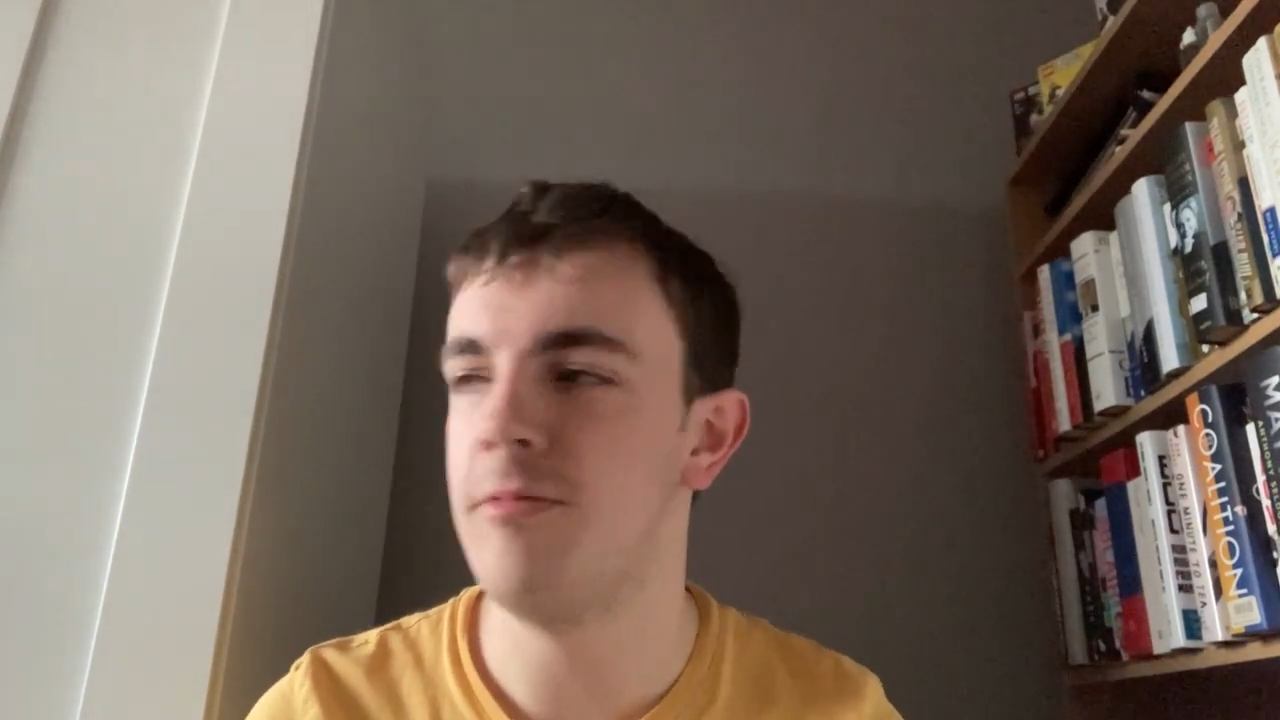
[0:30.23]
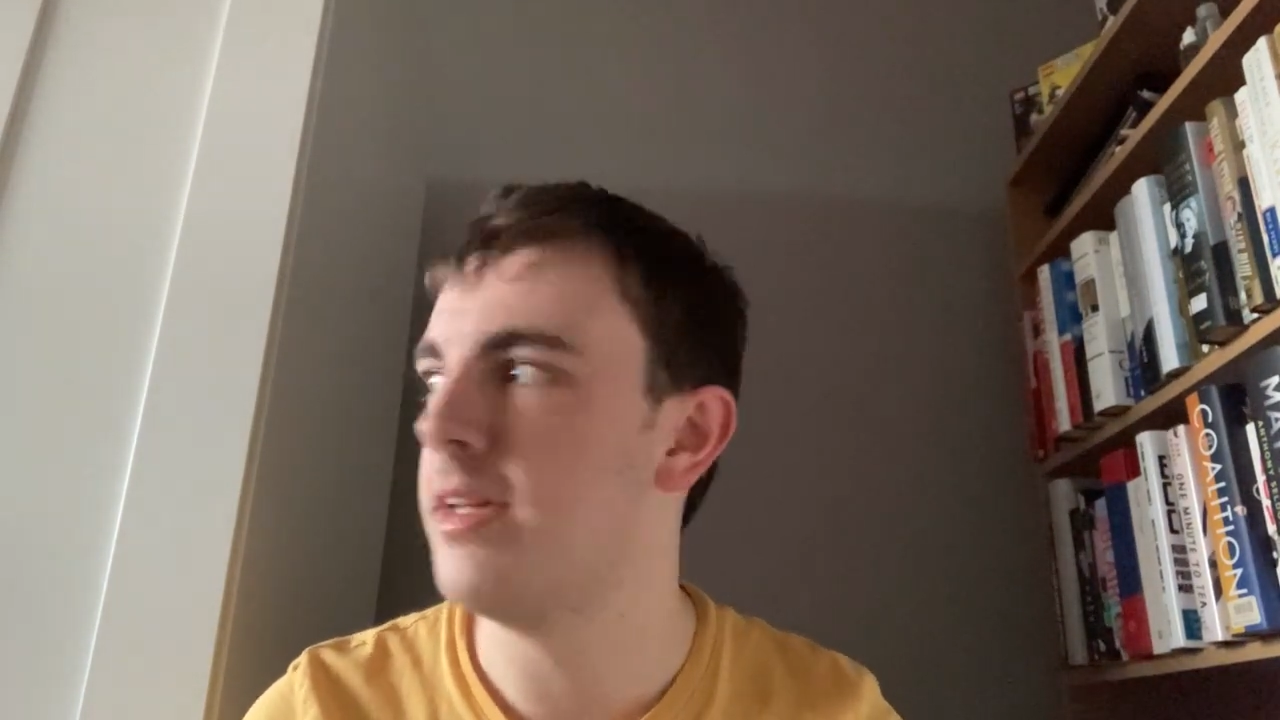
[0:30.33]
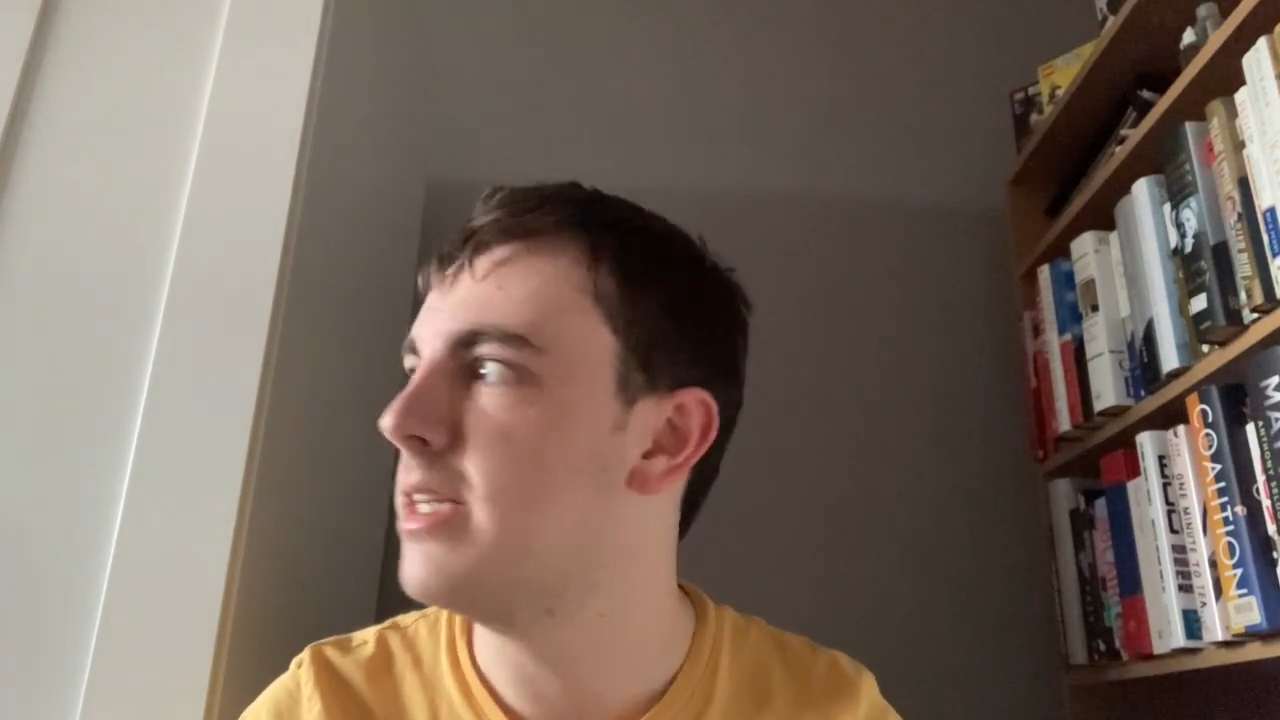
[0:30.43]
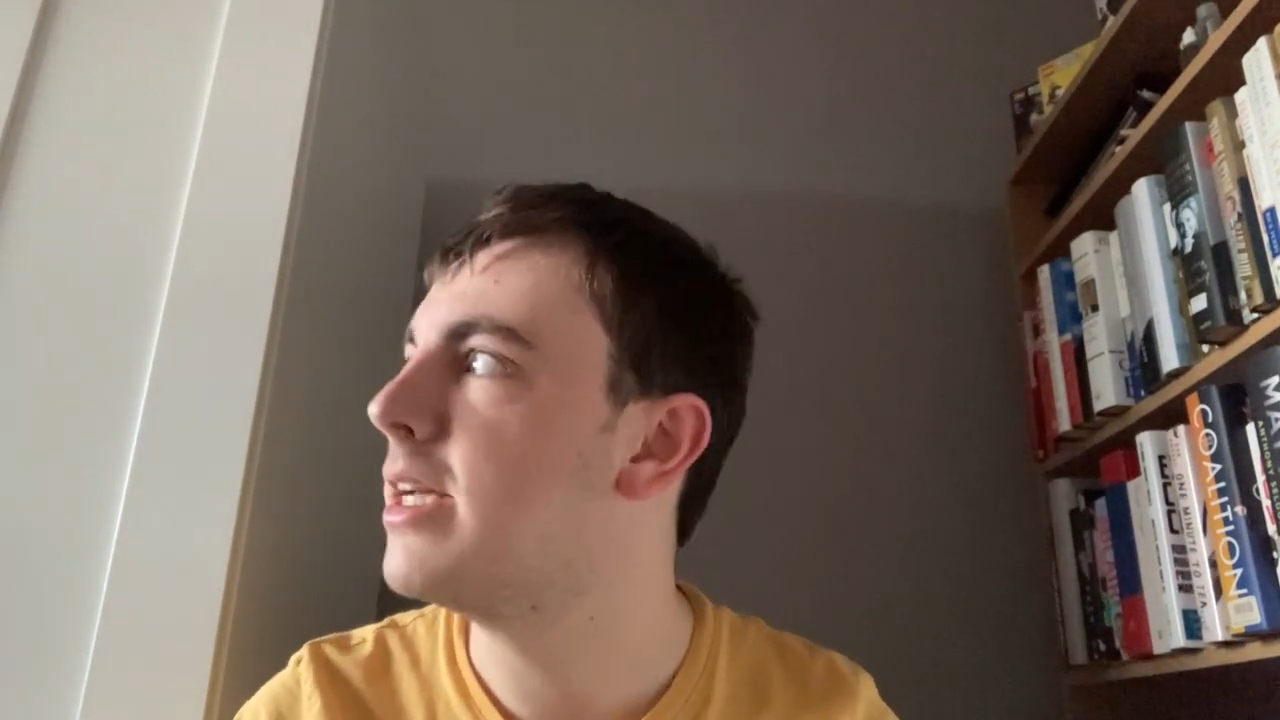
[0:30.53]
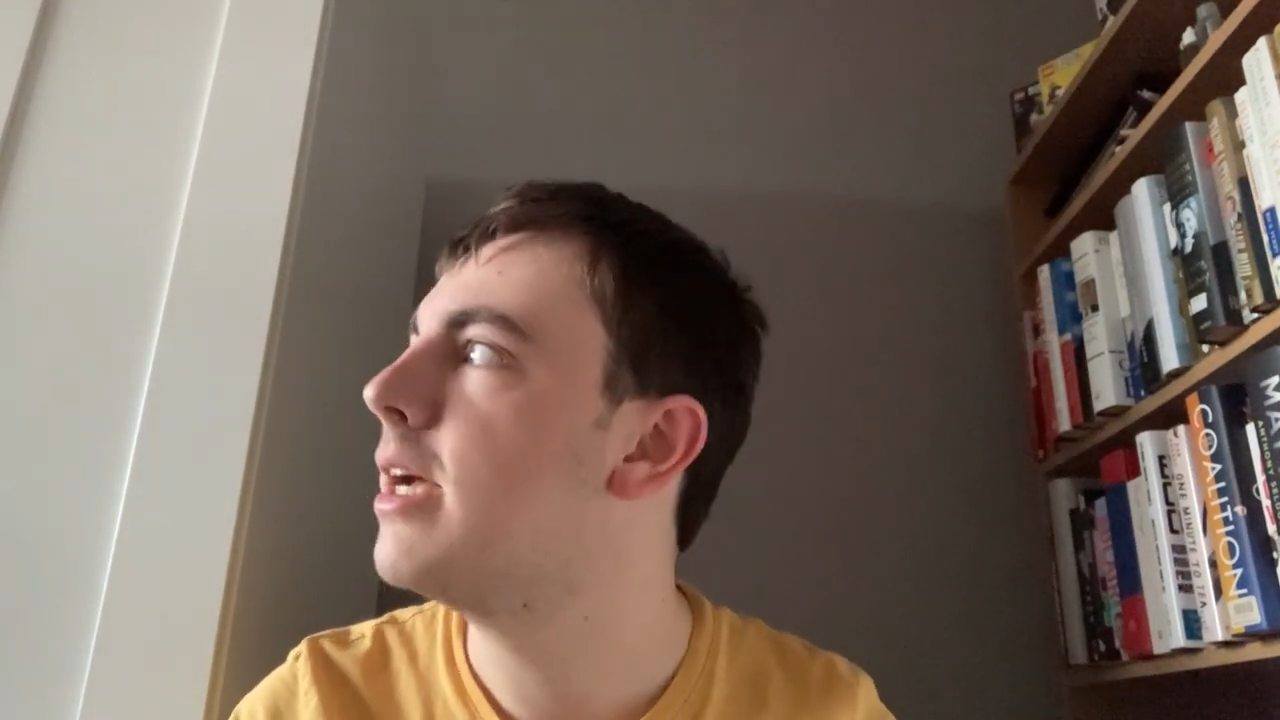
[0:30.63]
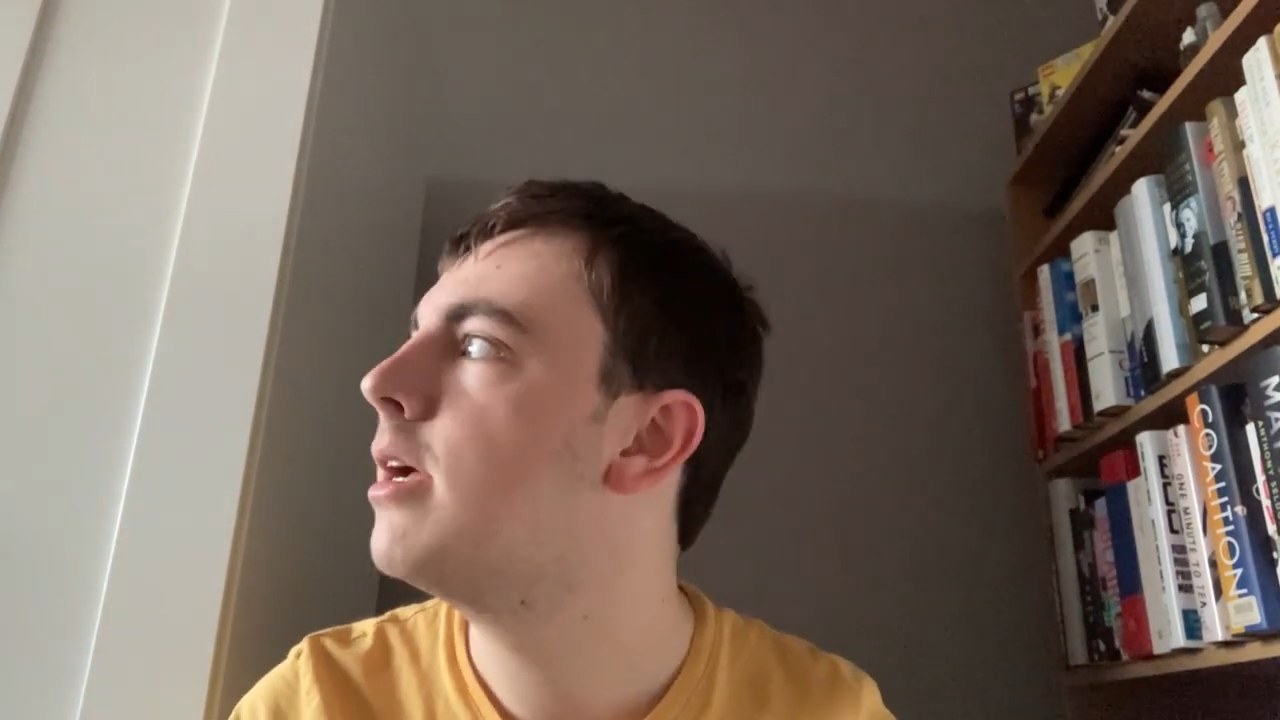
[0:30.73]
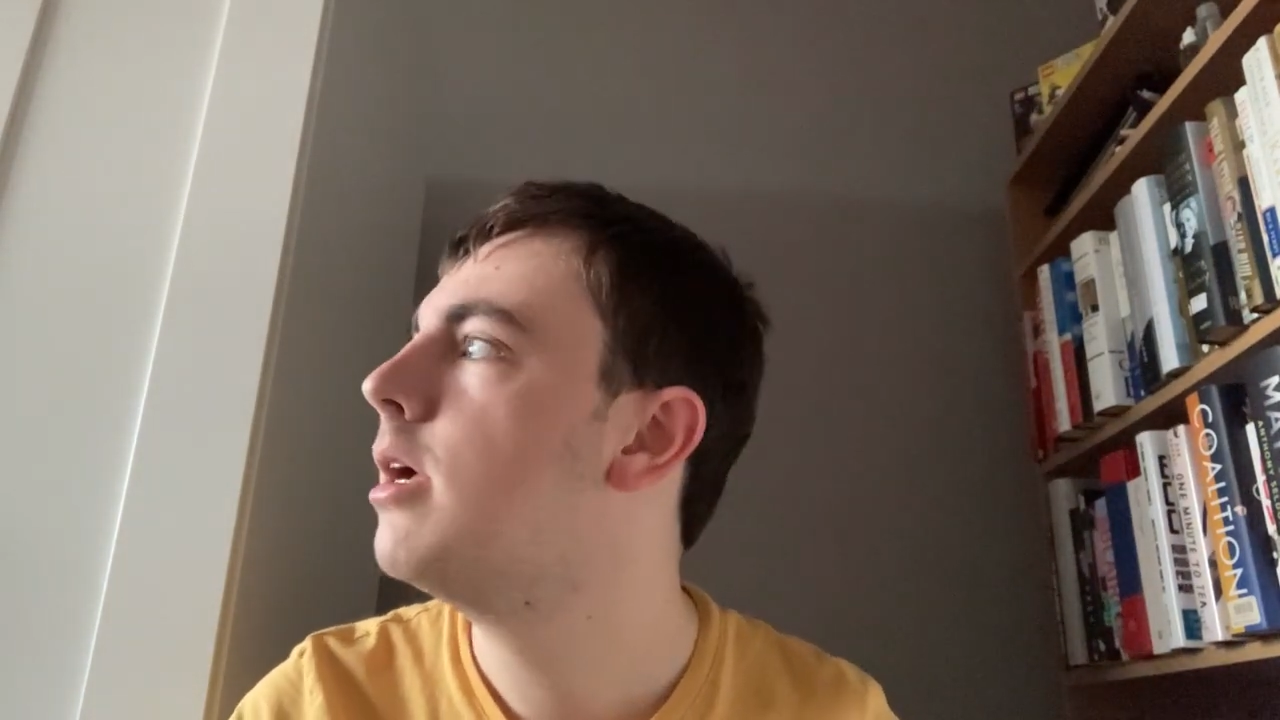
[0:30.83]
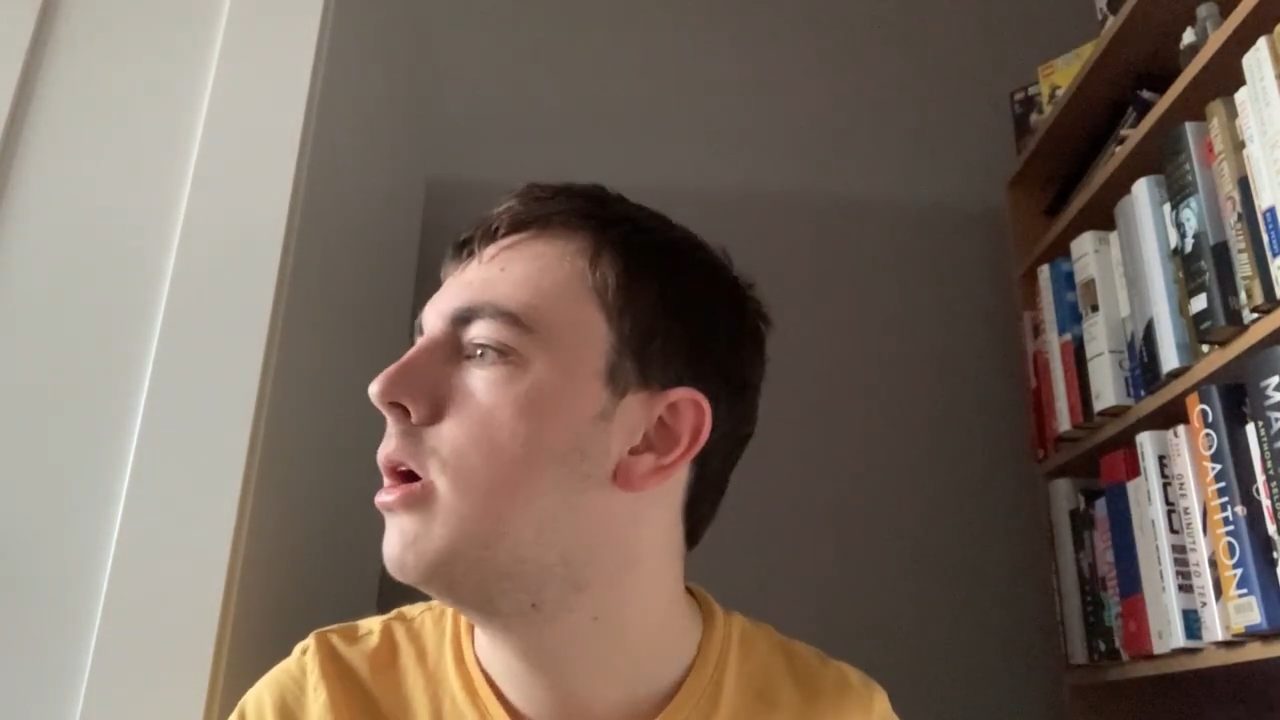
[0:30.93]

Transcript: release it